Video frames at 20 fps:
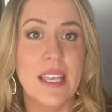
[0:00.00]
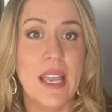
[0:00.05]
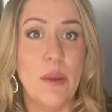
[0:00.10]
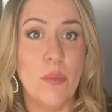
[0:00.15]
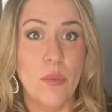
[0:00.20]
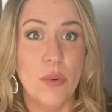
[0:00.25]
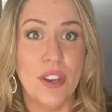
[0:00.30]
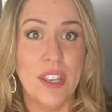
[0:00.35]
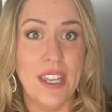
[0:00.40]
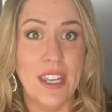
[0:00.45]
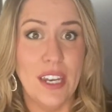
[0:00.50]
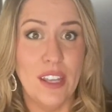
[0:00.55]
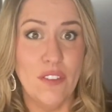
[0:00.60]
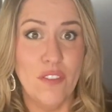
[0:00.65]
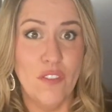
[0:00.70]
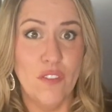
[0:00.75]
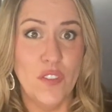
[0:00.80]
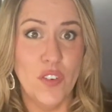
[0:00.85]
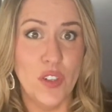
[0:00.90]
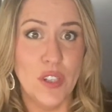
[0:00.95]
and we're getting
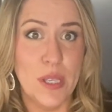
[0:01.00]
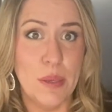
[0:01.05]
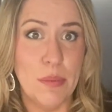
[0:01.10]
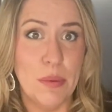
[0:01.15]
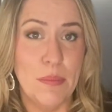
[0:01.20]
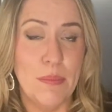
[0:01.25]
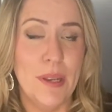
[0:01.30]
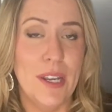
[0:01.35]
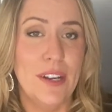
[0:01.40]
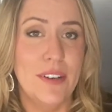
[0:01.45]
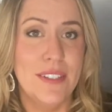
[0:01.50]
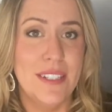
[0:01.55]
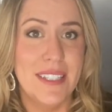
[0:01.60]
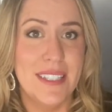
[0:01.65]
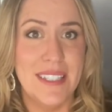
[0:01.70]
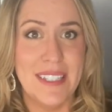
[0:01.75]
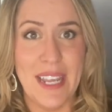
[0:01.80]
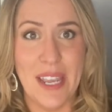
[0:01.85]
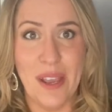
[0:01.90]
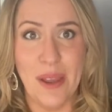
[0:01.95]
fully prepared to
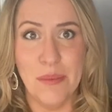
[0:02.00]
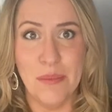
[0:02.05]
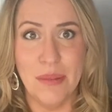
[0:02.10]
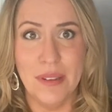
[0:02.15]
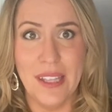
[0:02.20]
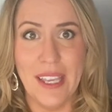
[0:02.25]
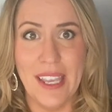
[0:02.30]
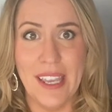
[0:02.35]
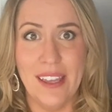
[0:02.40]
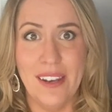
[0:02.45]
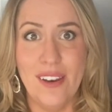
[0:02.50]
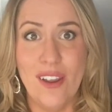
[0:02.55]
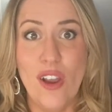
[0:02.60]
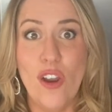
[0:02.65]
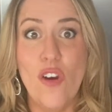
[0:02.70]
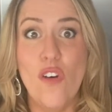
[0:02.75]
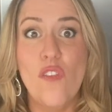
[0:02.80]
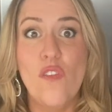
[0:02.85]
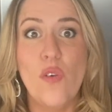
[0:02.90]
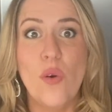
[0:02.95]
stay on plan
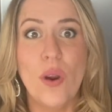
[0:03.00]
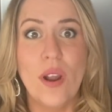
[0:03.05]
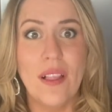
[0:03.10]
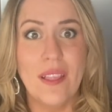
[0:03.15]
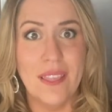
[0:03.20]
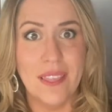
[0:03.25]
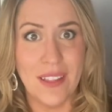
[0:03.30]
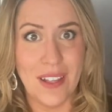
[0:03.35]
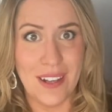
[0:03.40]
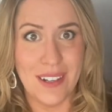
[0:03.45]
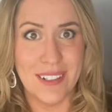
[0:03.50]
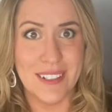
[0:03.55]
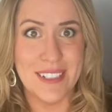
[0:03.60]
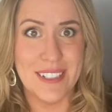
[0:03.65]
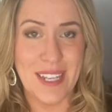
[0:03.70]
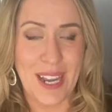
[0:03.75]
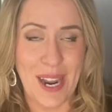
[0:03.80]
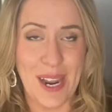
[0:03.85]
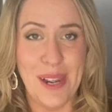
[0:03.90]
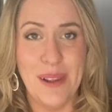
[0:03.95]
for a long
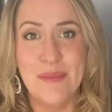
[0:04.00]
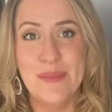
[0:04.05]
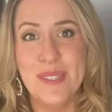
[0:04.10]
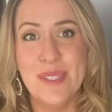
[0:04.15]
time.